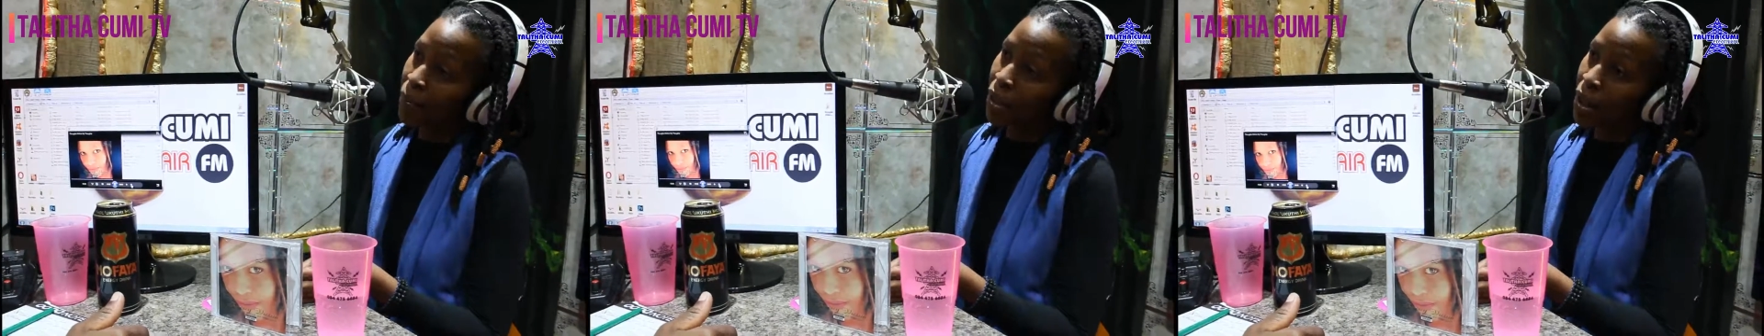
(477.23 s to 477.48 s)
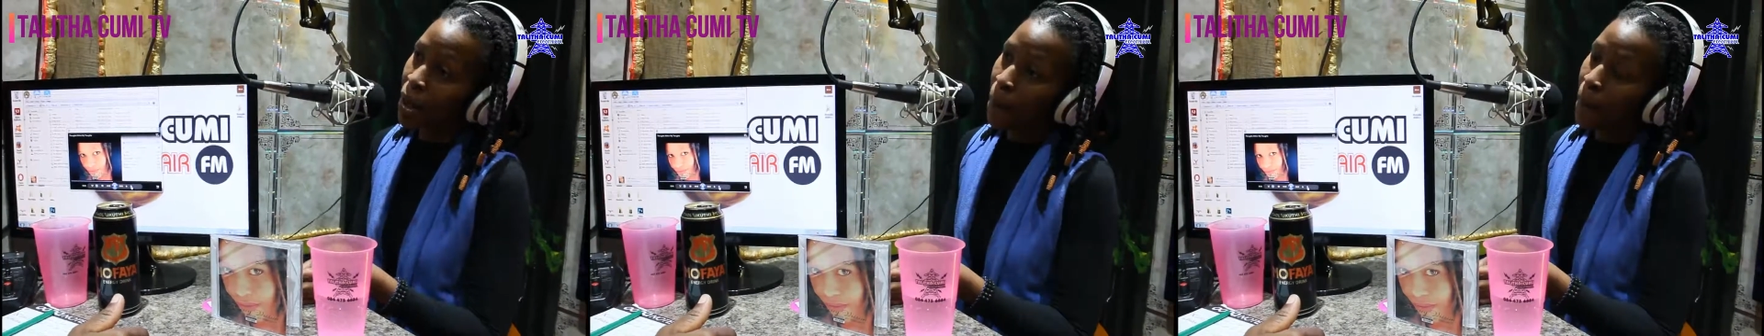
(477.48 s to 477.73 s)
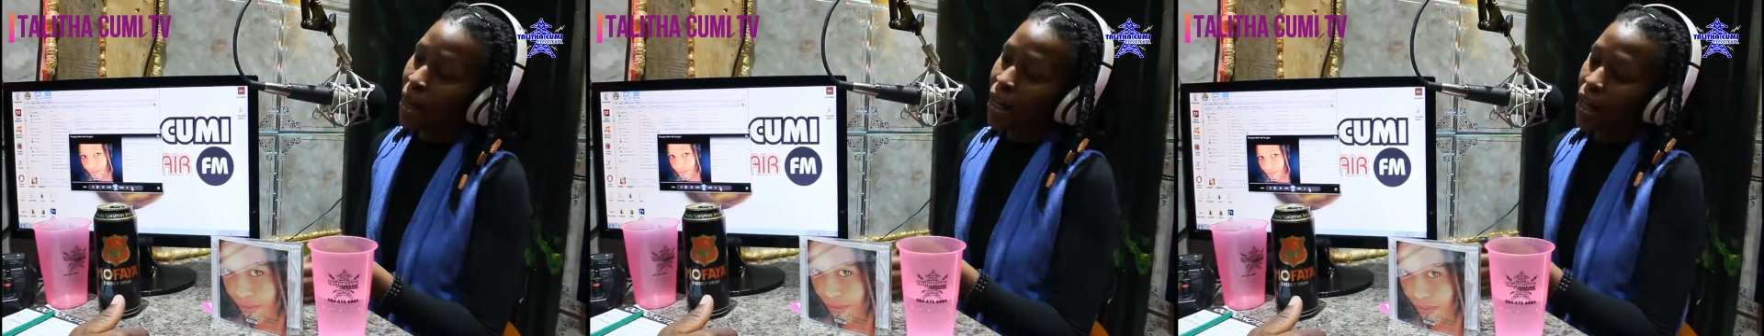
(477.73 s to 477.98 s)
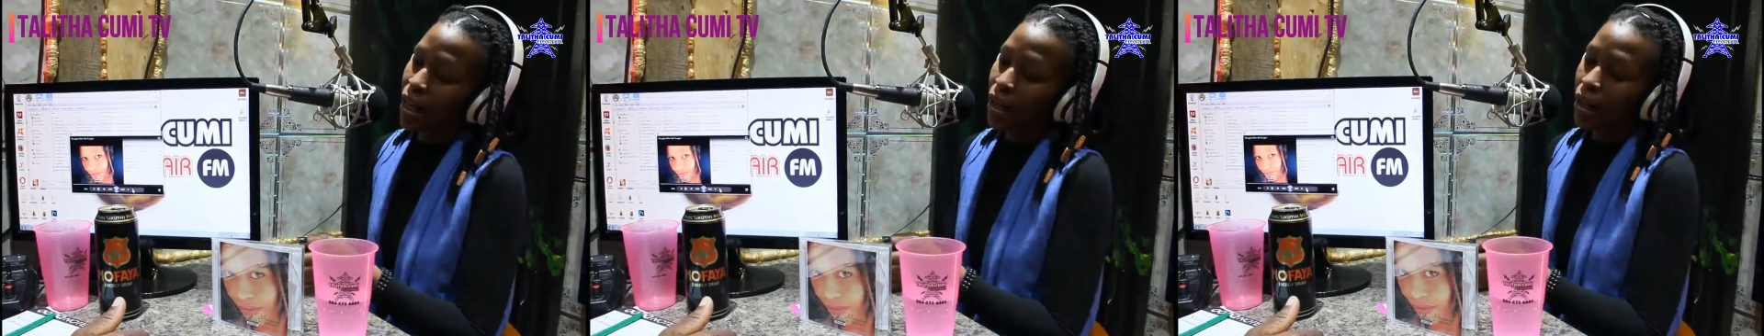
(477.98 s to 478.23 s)

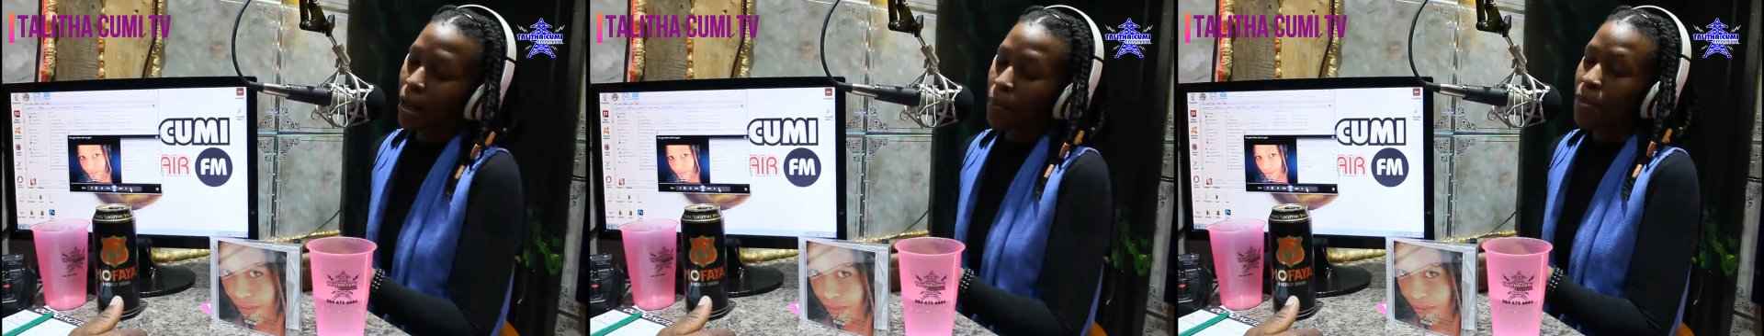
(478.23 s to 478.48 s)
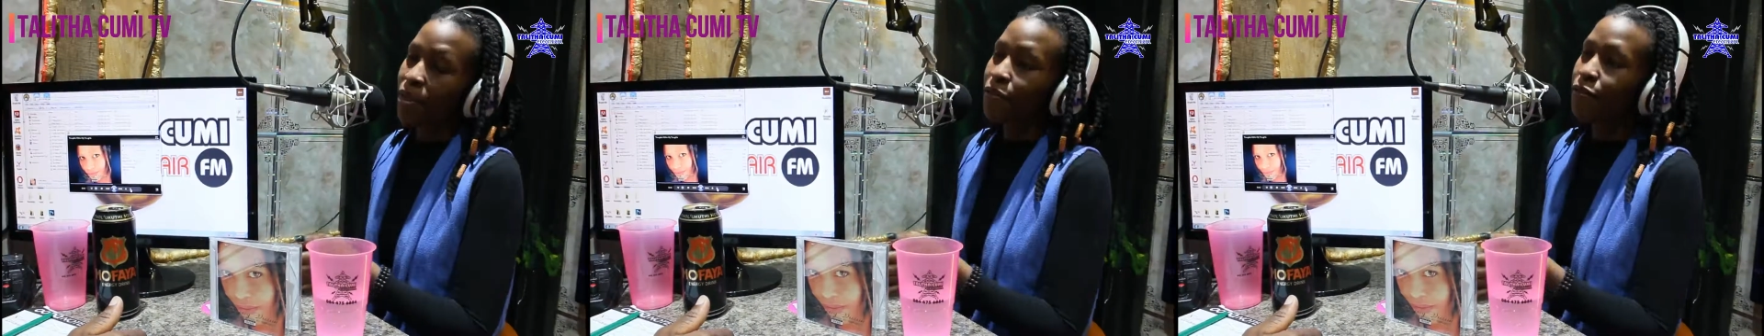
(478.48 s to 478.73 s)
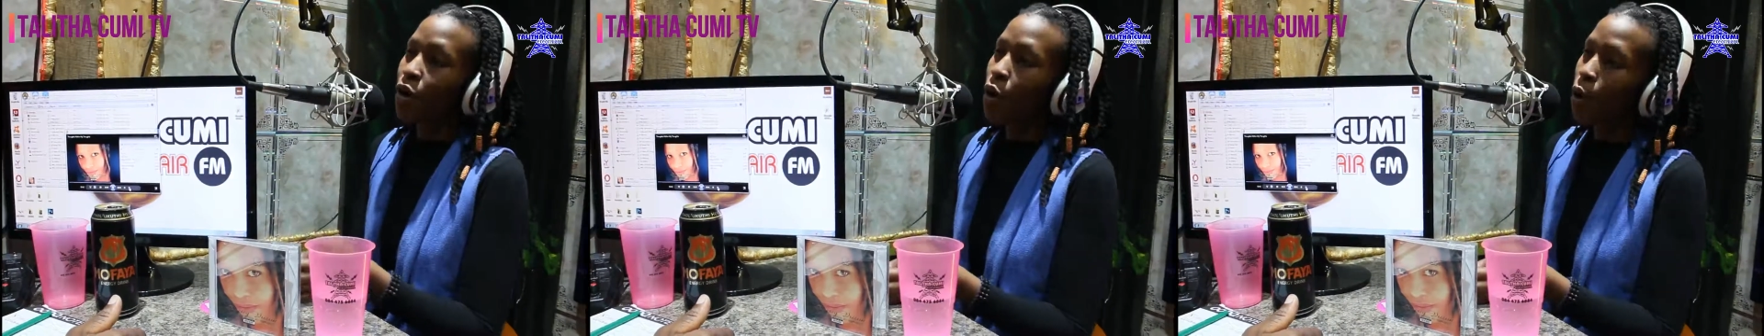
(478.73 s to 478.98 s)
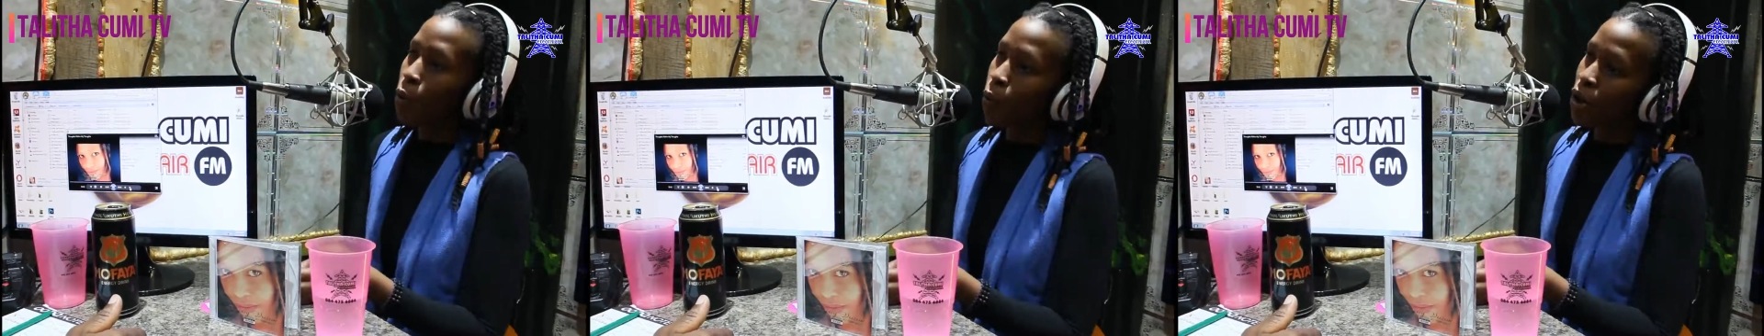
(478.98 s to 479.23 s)
Meaning, before we
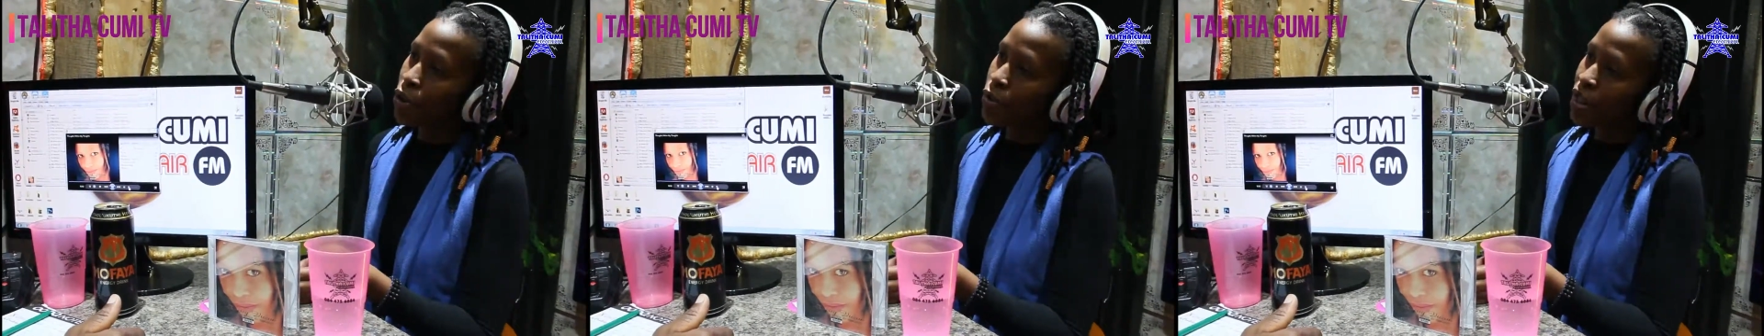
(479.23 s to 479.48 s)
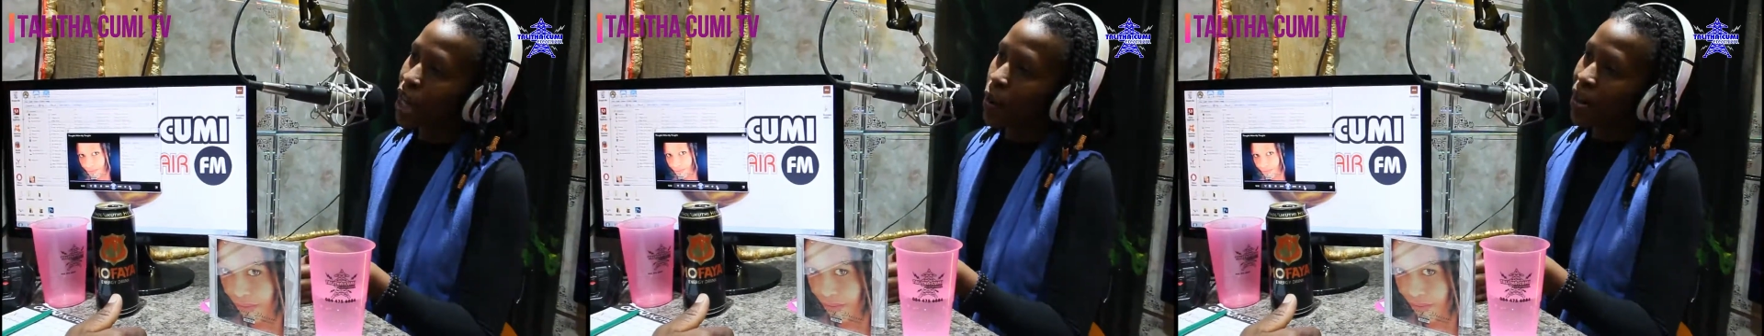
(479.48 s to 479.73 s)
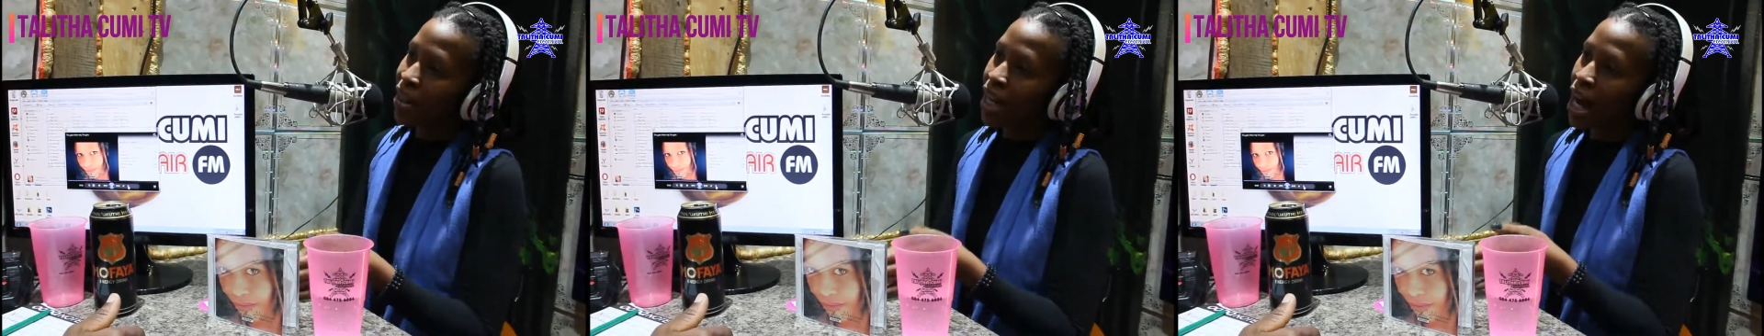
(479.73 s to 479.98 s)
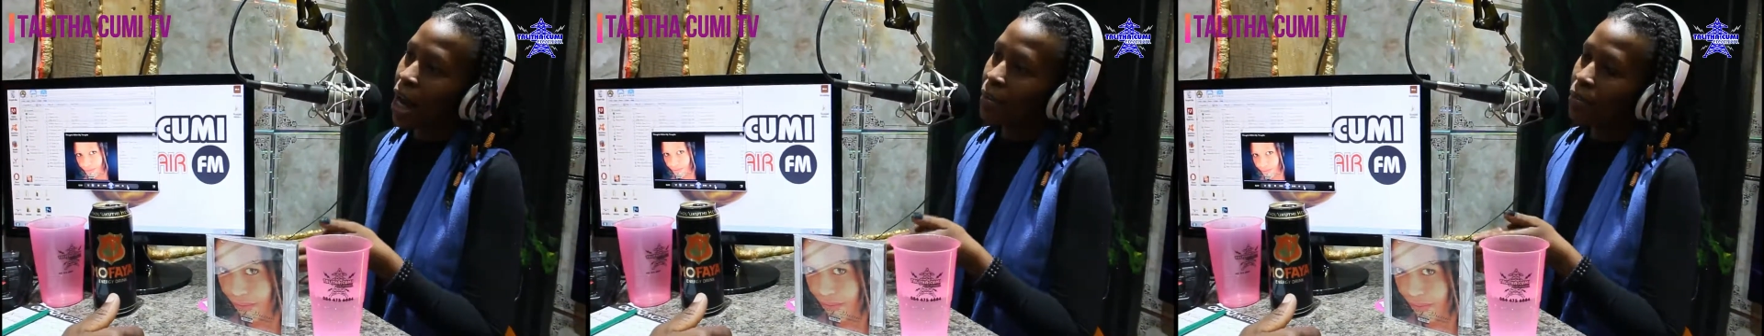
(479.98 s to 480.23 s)
used our
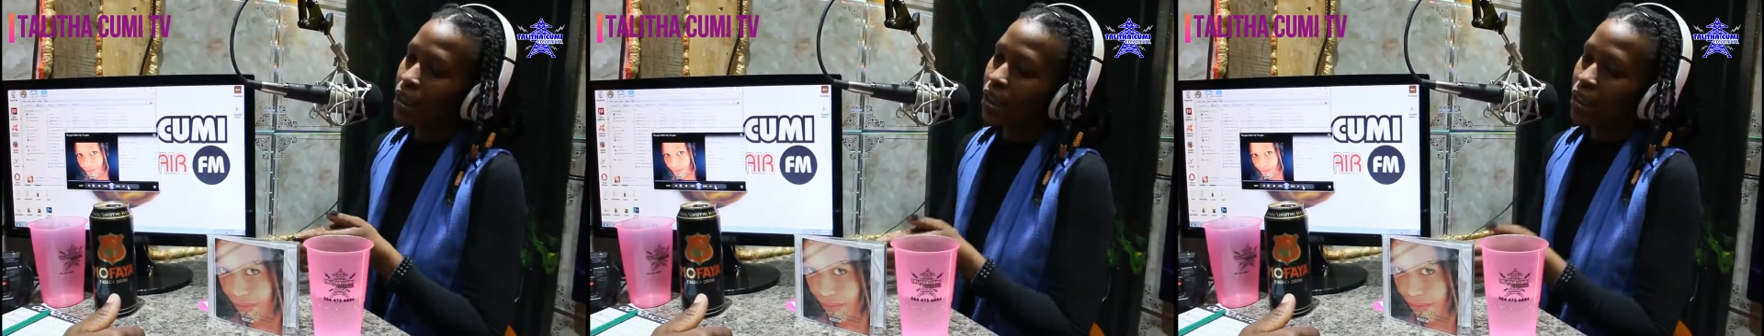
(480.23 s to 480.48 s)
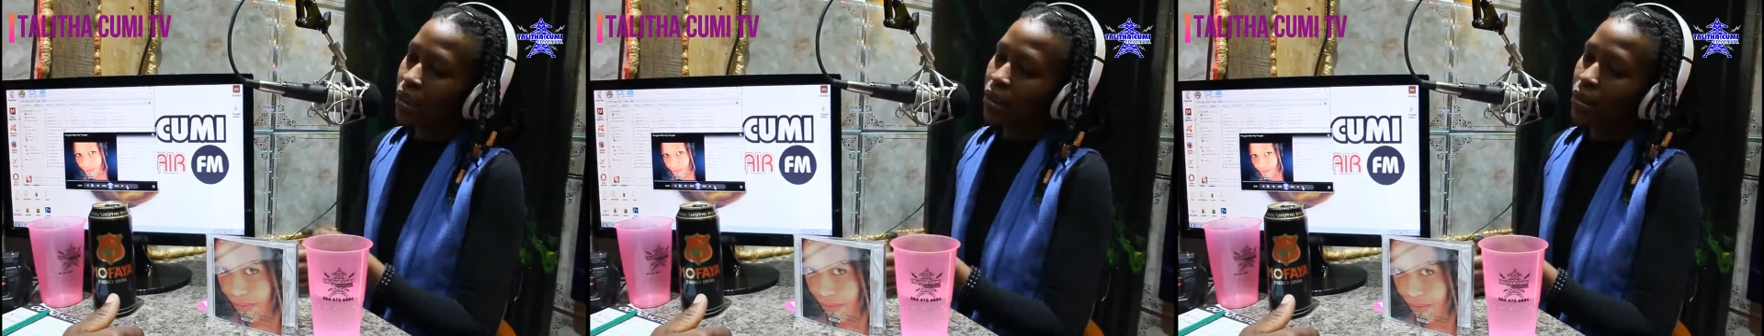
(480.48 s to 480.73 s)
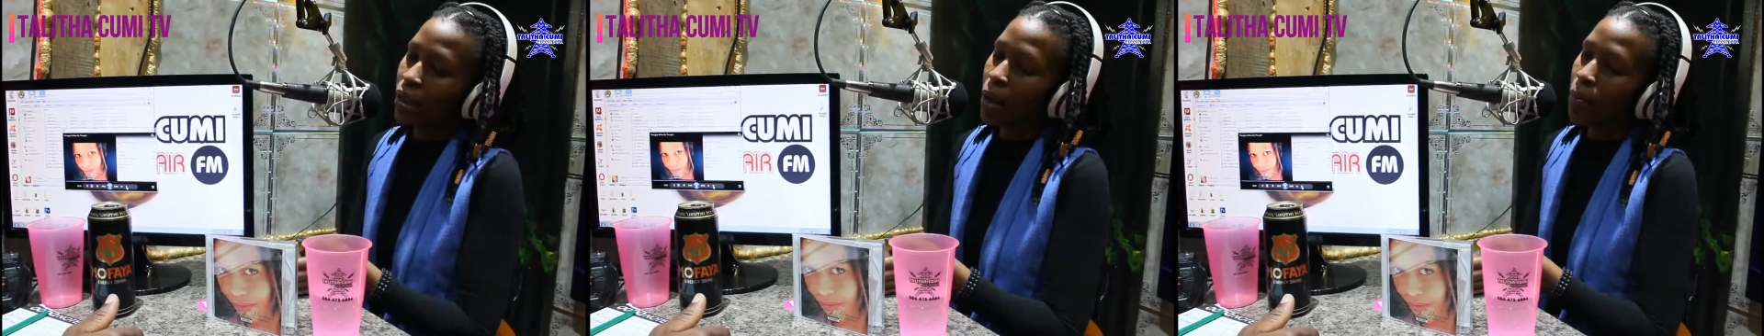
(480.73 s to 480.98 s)
time in a more